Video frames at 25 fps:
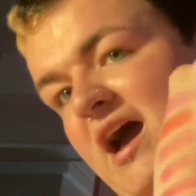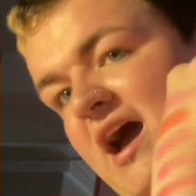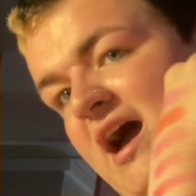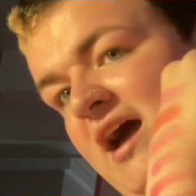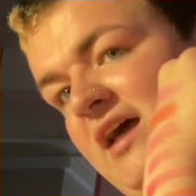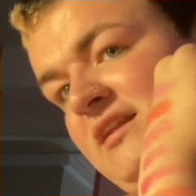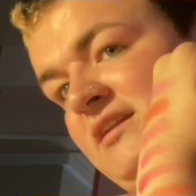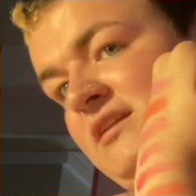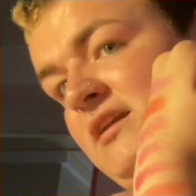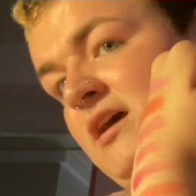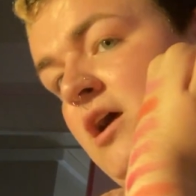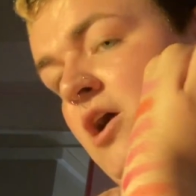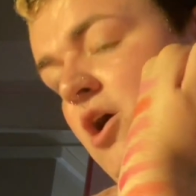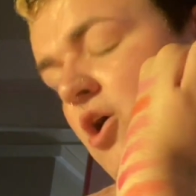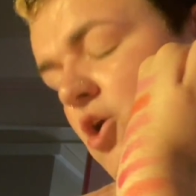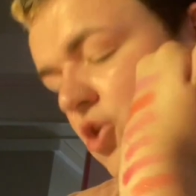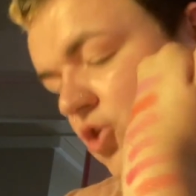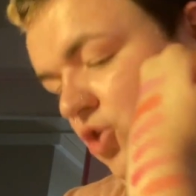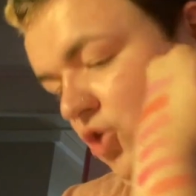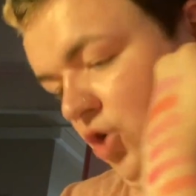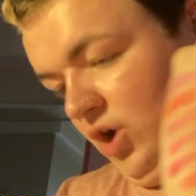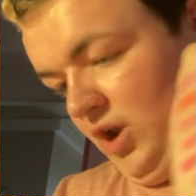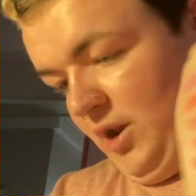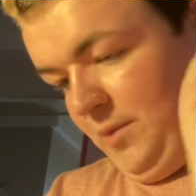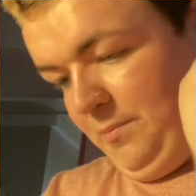And
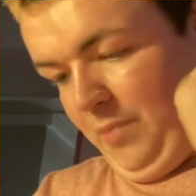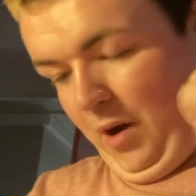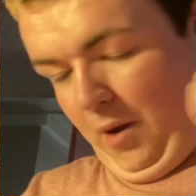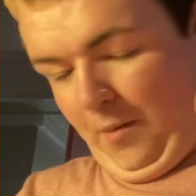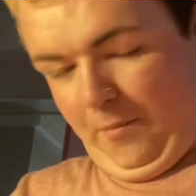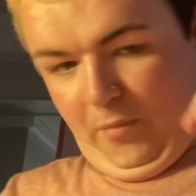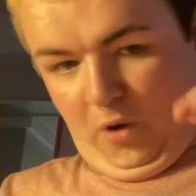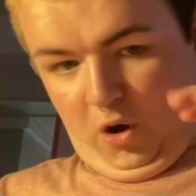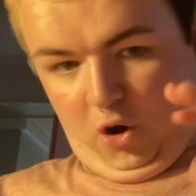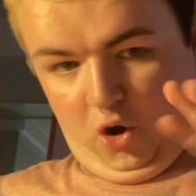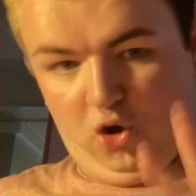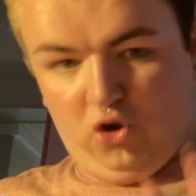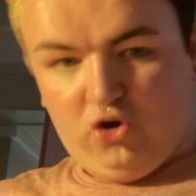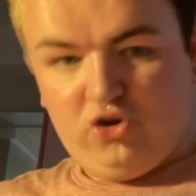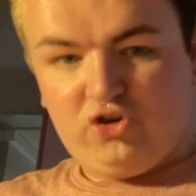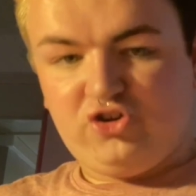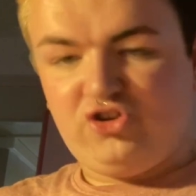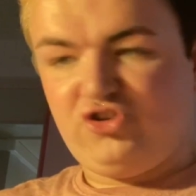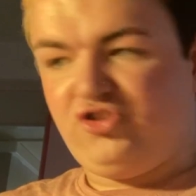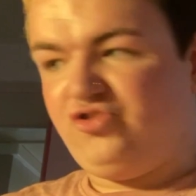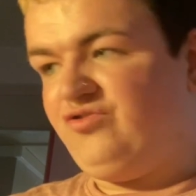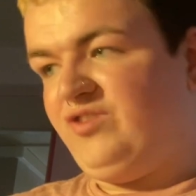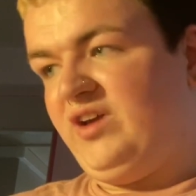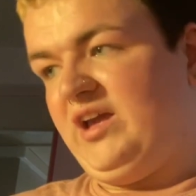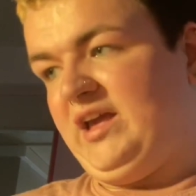Lollipop
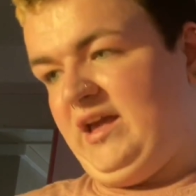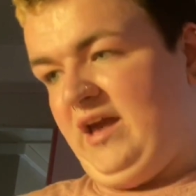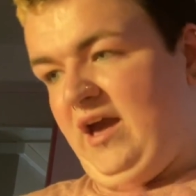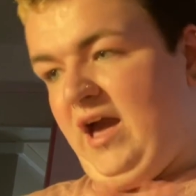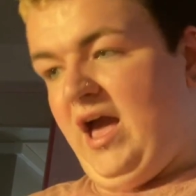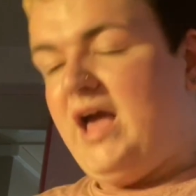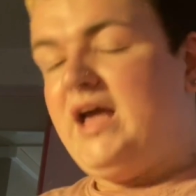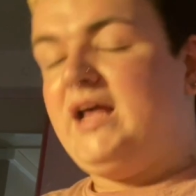Luxury.